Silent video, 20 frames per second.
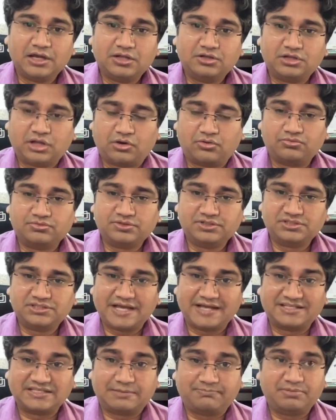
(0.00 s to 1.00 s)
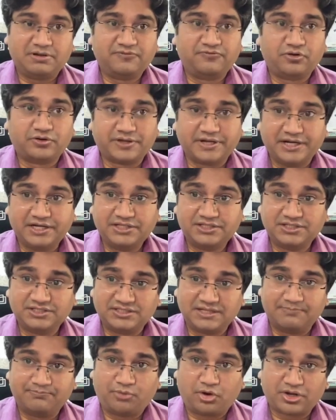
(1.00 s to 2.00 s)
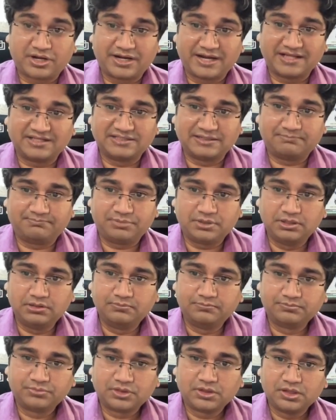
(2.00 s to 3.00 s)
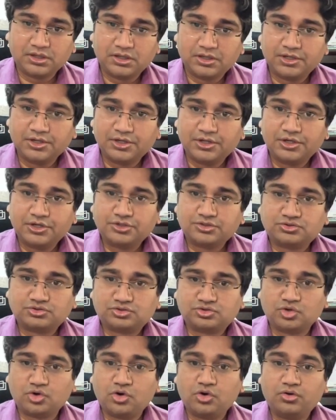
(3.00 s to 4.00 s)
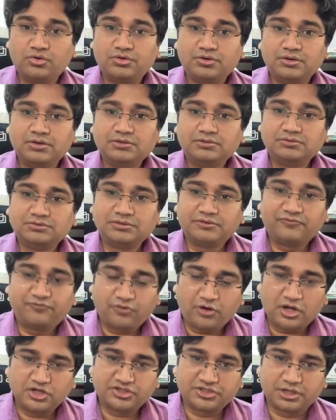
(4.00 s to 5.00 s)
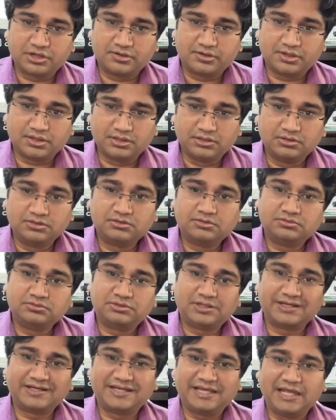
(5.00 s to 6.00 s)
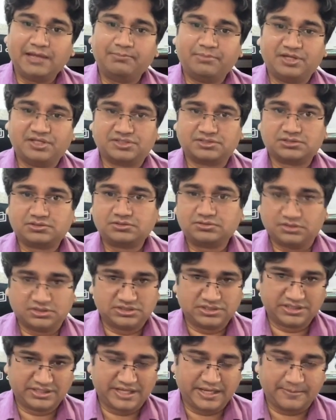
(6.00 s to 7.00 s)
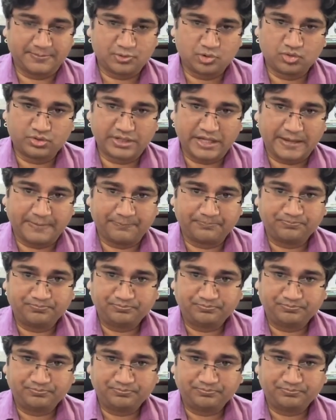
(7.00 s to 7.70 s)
Now this is an example for kids, this is an important example. So for children, the game is, this is a game, rook game.